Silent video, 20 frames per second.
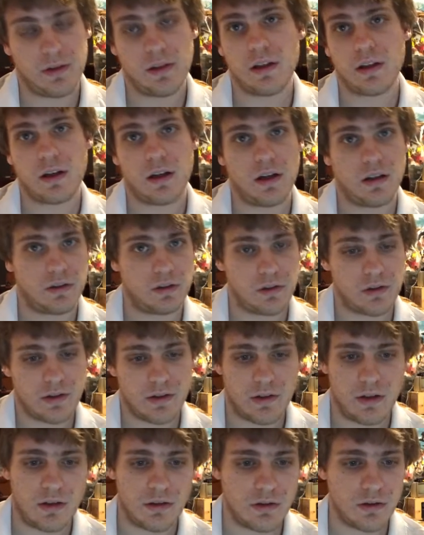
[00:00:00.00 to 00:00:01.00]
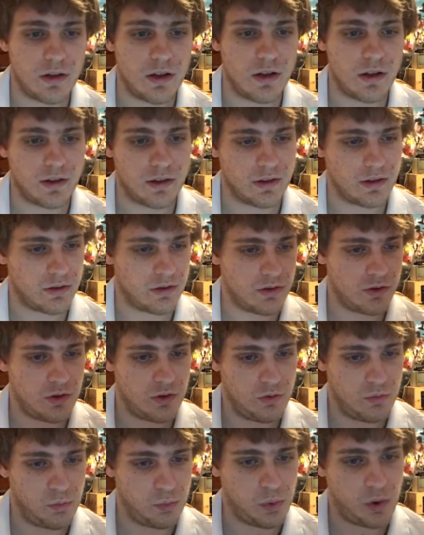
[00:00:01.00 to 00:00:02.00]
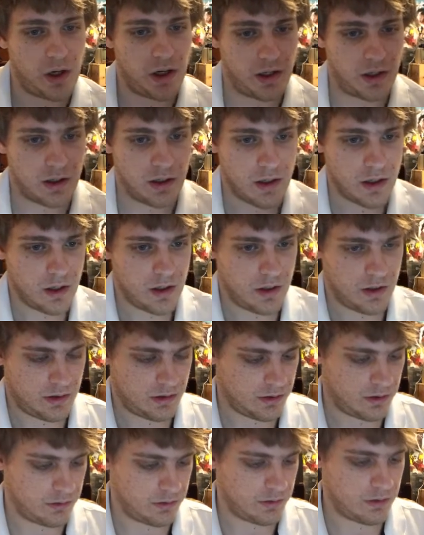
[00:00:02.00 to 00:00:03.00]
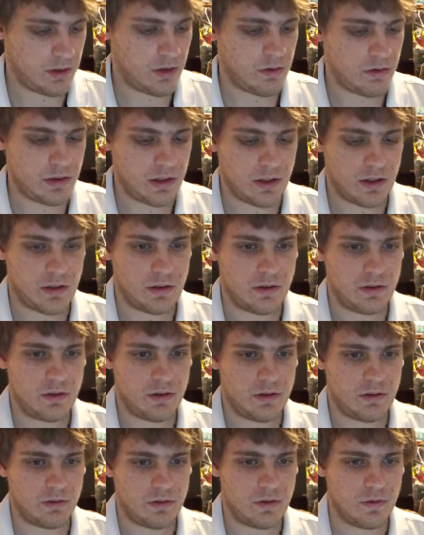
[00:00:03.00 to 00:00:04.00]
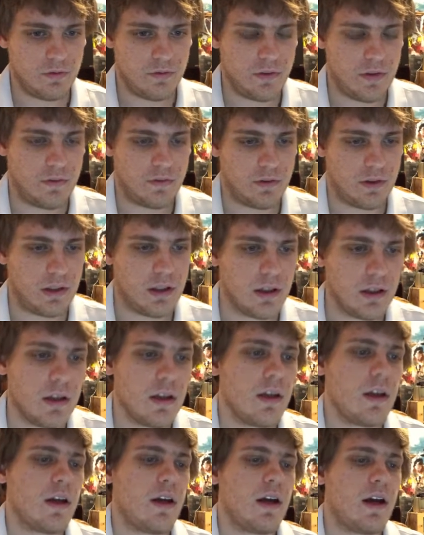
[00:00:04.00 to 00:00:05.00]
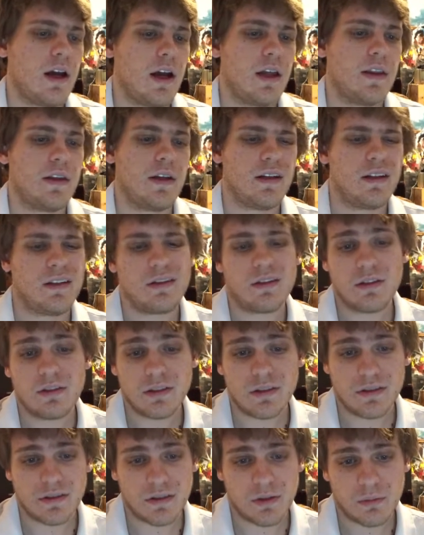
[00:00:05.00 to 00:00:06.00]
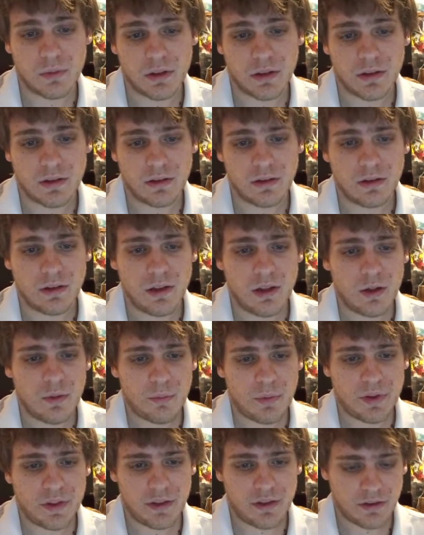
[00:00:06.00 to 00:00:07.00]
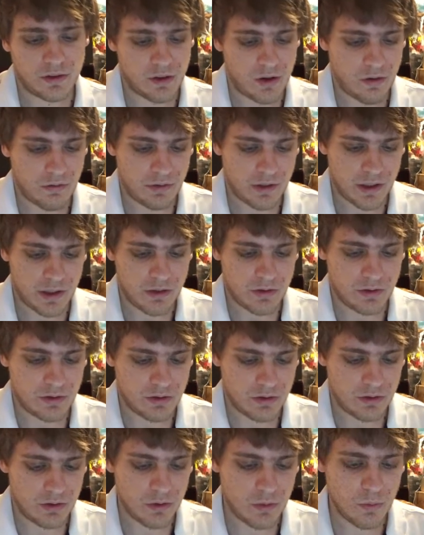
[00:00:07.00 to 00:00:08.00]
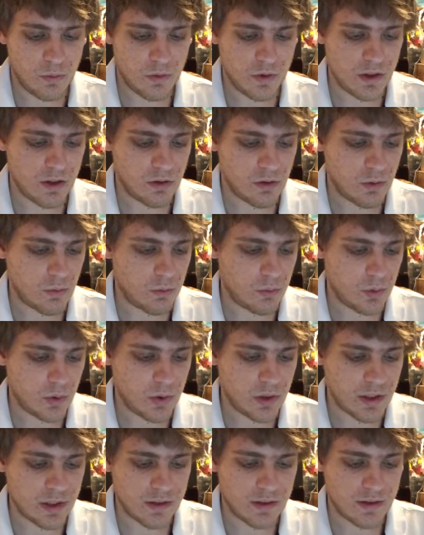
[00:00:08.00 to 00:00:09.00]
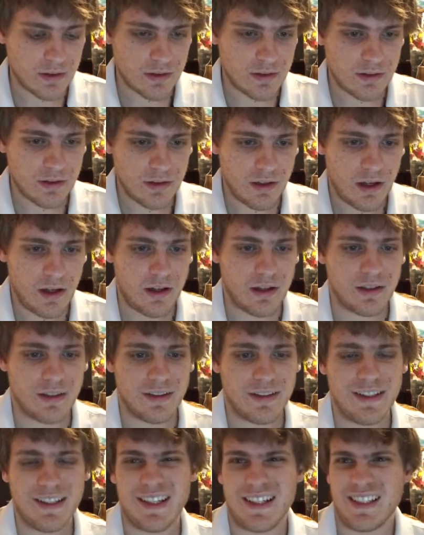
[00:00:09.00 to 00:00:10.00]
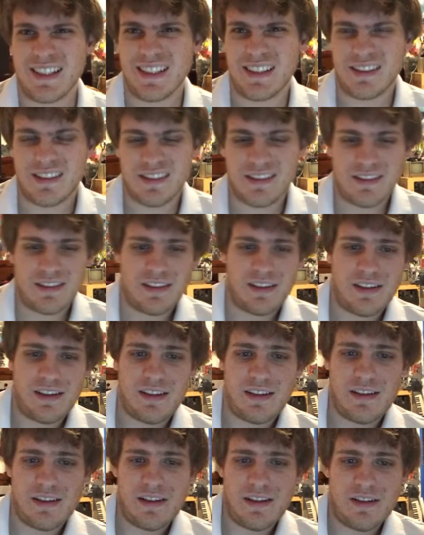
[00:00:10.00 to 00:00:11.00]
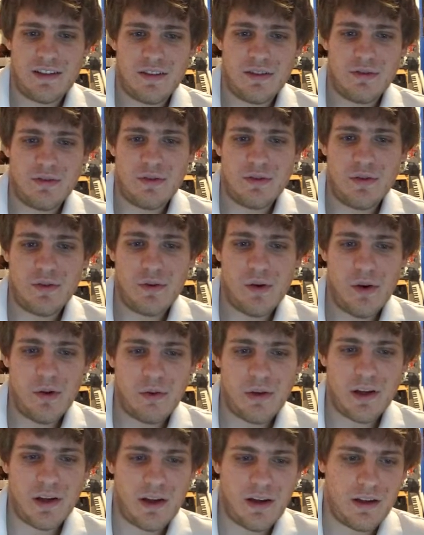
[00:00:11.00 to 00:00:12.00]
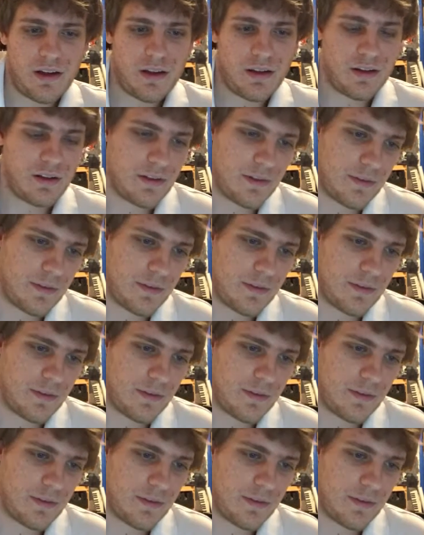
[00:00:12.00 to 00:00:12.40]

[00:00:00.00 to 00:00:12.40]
The color is all wrong. They're too bright. So you go in here and you do 50, and then it darkens them a little. But then you go over here and you do 0.69, nice. And then you do okay.